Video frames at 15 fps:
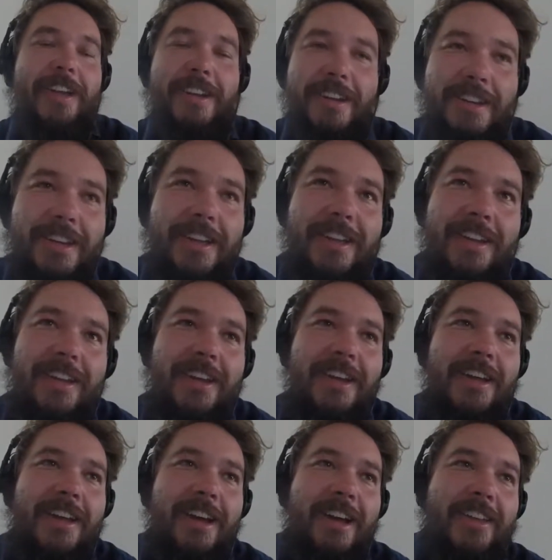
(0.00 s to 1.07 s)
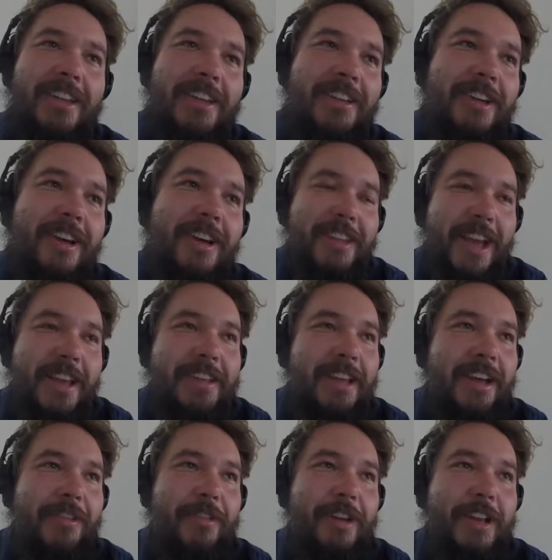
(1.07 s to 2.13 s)
And I think that
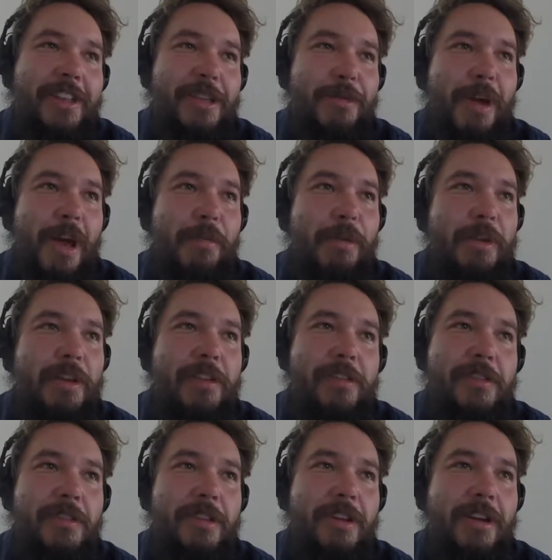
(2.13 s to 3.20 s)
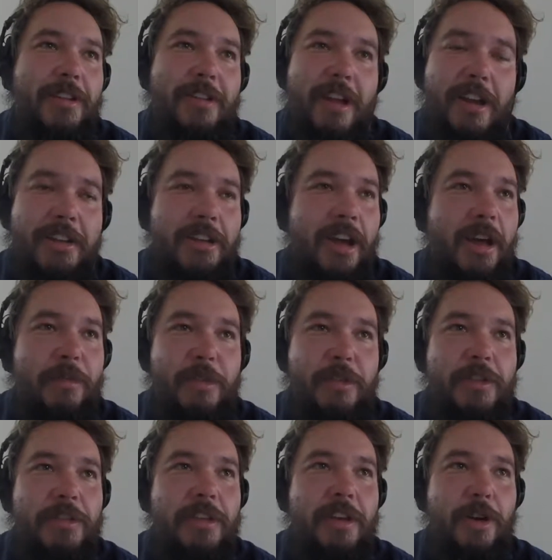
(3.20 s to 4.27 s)
deck, what ends up happening is a lot of times you
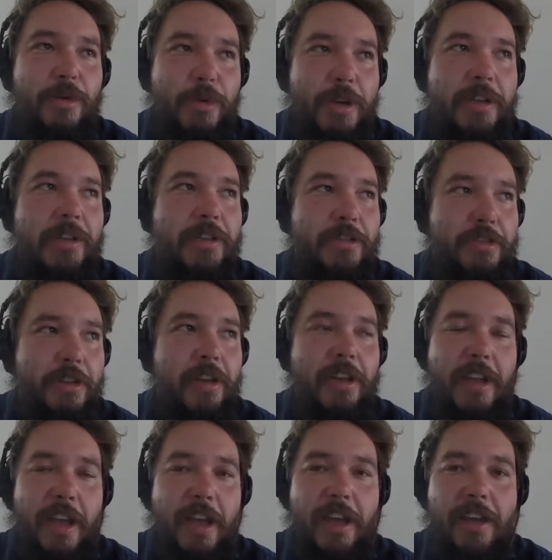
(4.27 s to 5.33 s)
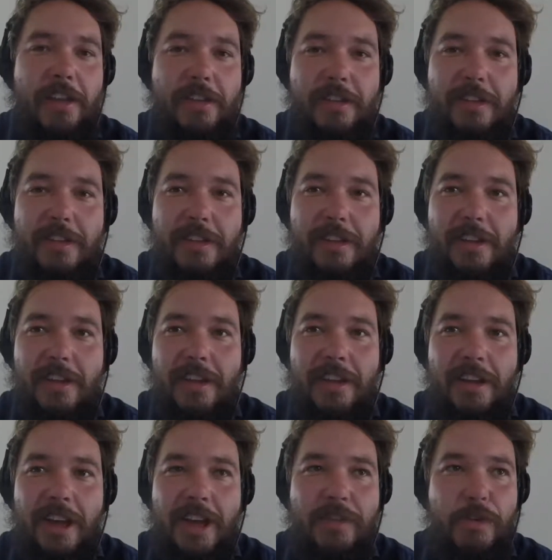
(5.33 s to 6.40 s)
just get a really shitty hand
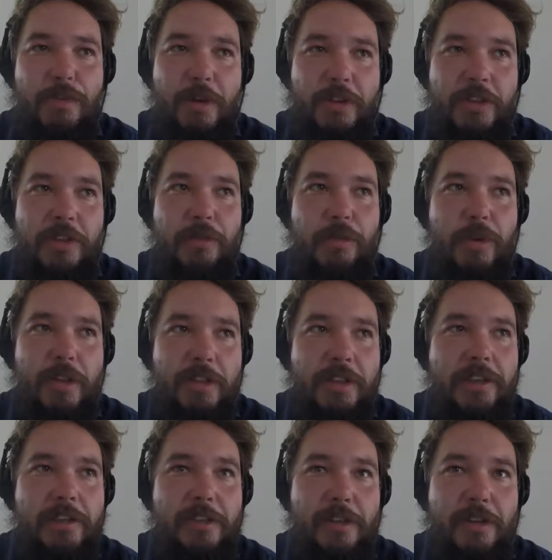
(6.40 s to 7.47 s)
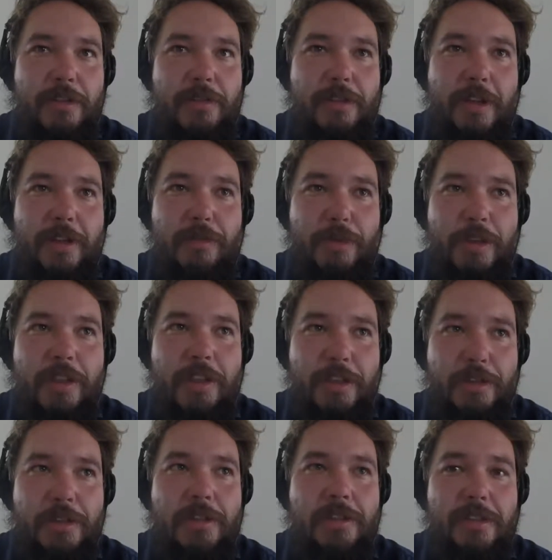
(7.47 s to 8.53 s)
of a bunch of really
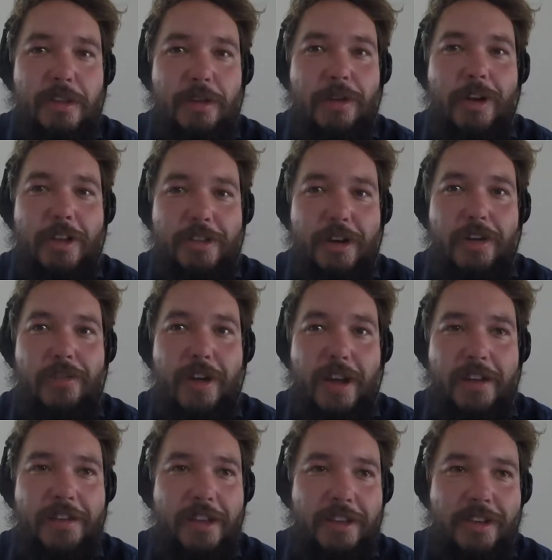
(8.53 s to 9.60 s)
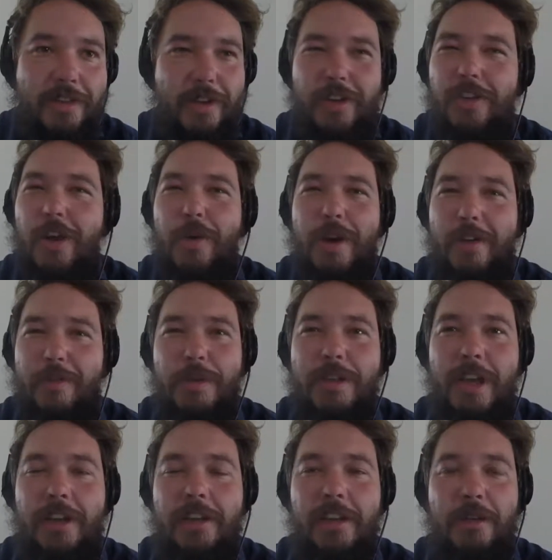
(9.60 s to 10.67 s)
useless zero cost artifacts, and you have like no way of
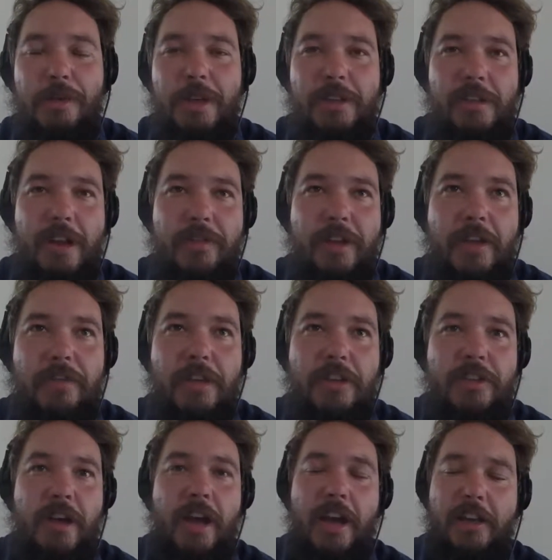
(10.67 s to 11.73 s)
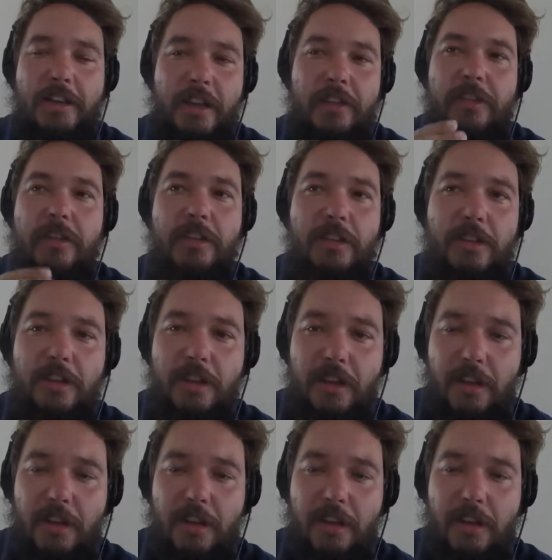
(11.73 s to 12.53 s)
protecting it because you have to have such a high density